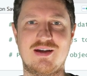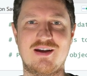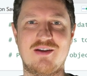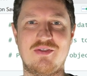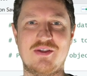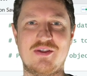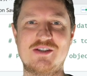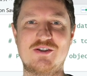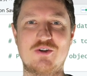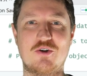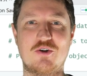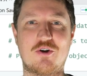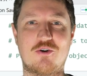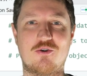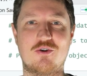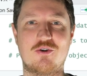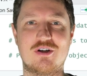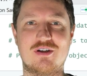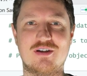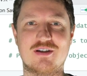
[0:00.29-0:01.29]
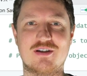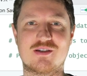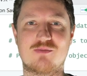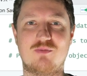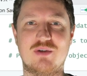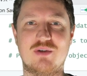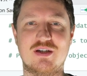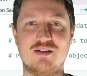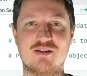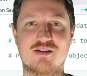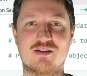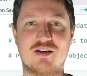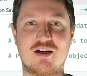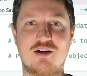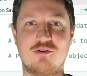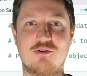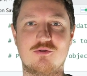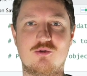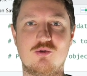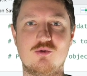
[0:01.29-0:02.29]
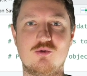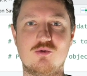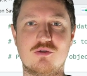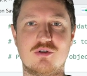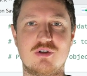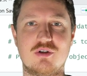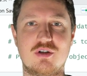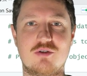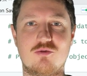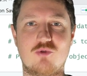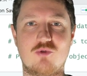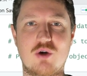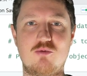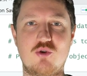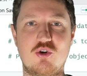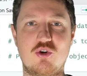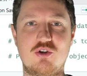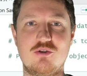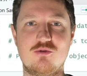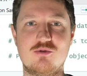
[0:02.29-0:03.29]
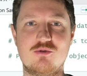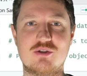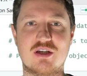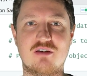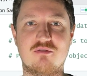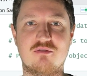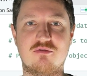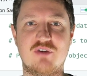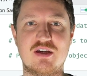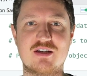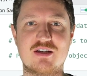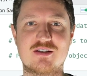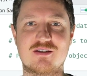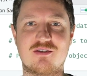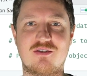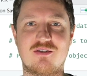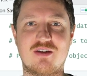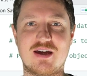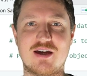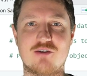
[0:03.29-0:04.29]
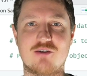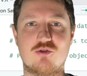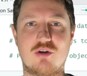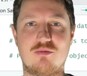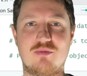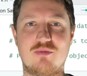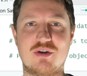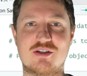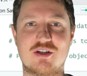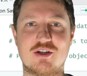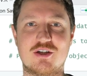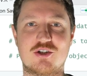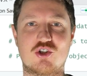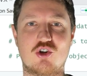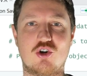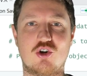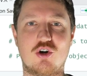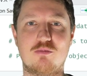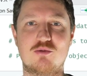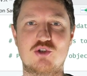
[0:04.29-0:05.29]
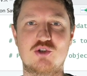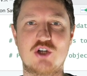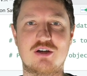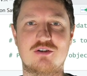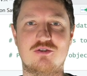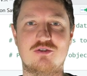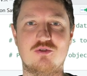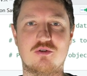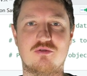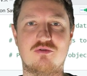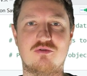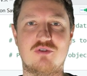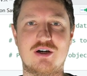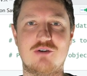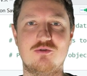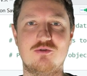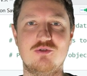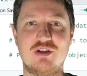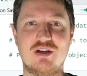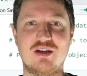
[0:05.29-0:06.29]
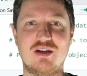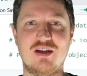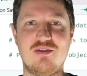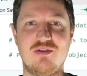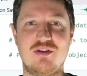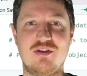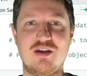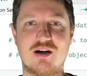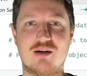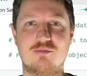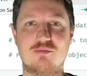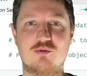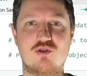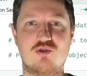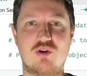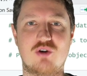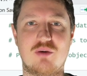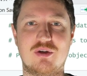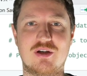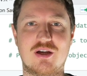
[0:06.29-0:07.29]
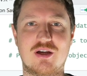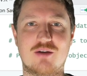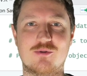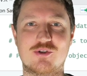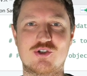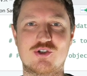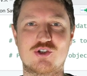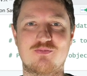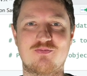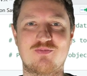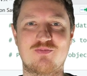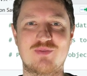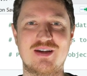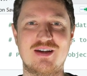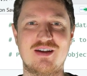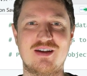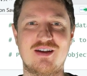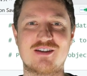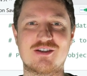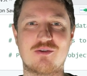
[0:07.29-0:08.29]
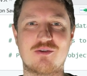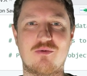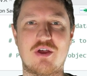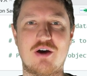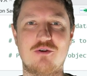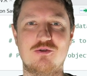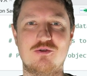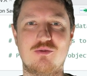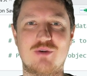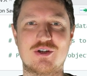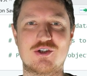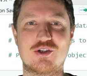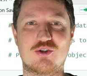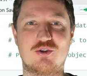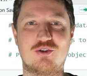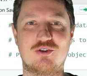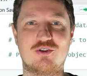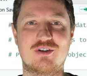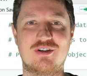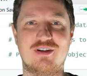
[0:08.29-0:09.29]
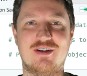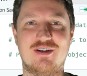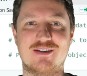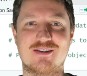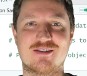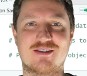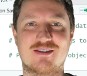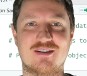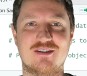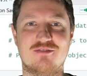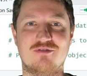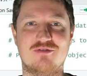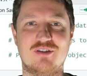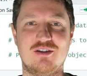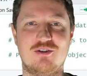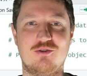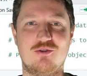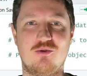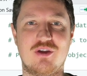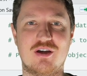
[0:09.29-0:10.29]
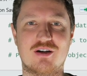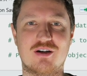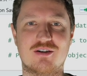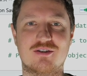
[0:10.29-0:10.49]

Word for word: This tutorial explains how to reproduce and fix the error message "object not found" in the R programming language. So without too much talk, let's dive into the R